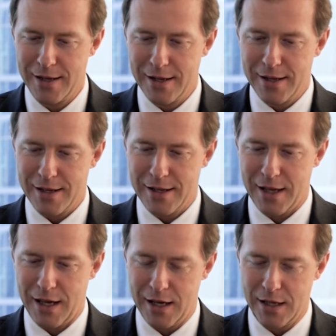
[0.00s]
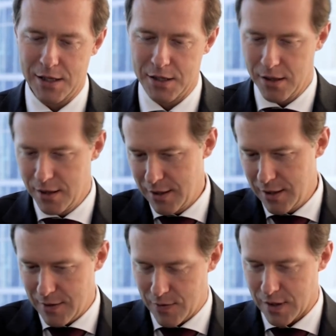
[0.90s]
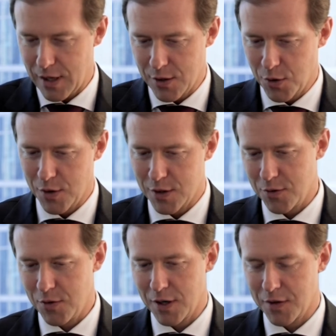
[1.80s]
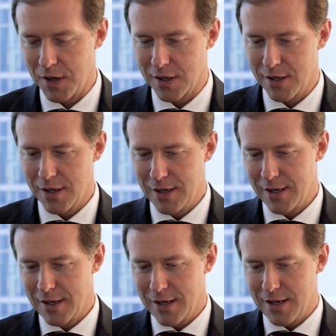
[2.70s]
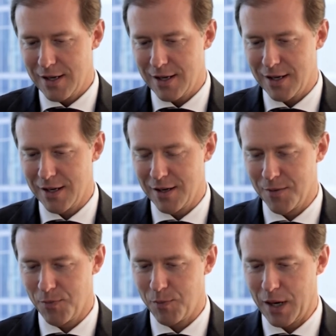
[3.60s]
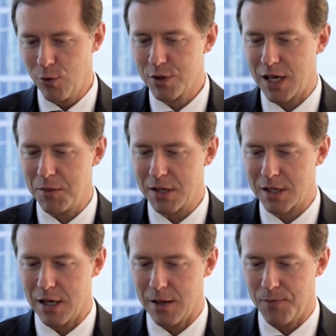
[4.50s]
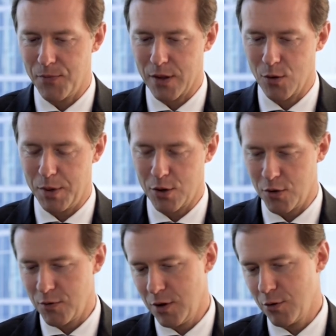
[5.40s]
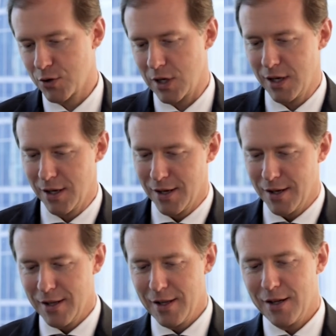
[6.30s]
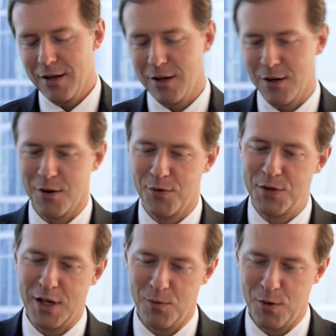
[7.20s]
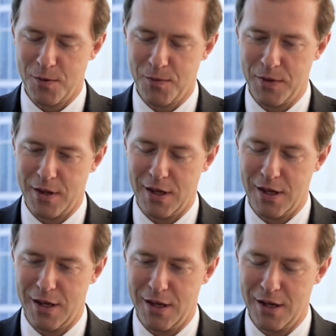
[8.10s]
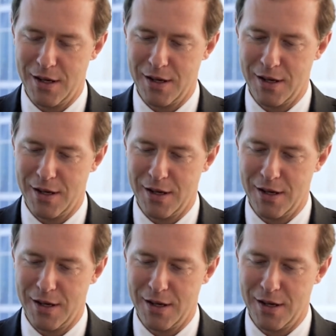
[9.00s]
Well, you started with the word potential, and as I heard this, I started preparing myself to respond on the